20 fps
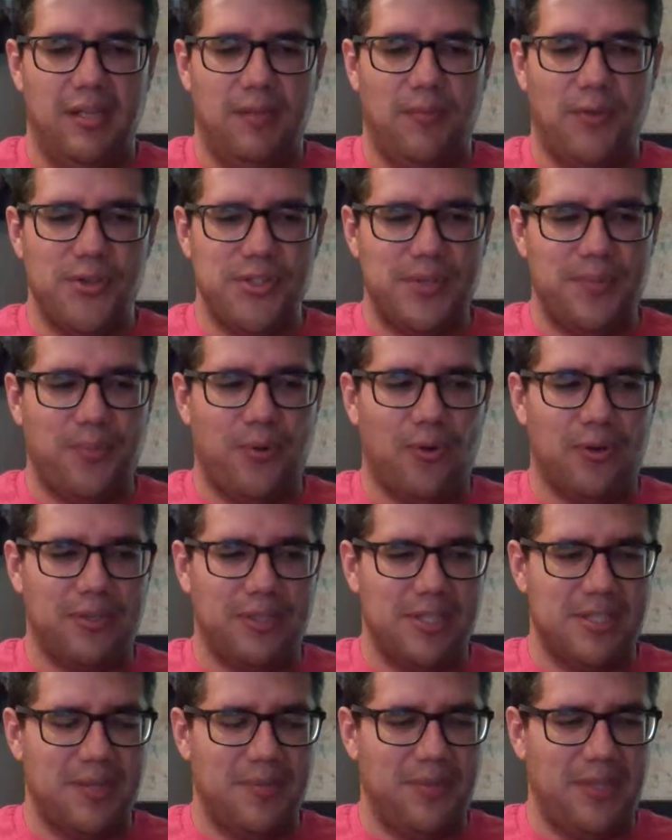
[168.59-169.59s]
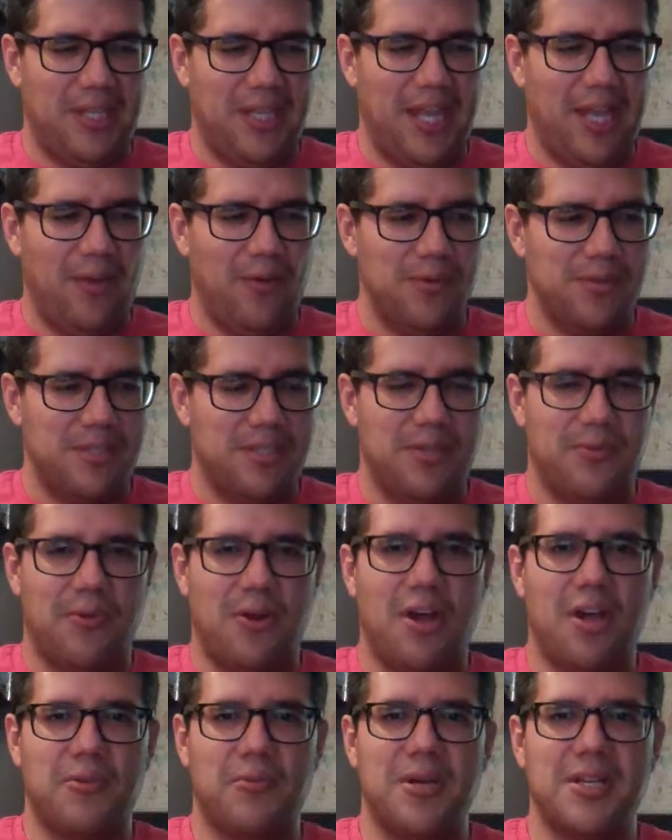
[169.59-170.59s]
most important, and something I always did
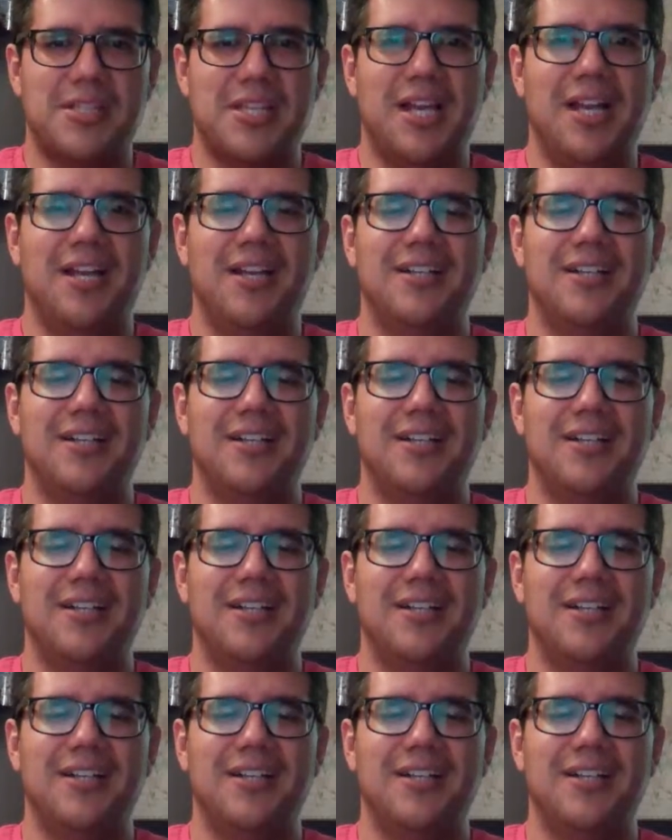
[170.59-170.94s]
wrong, was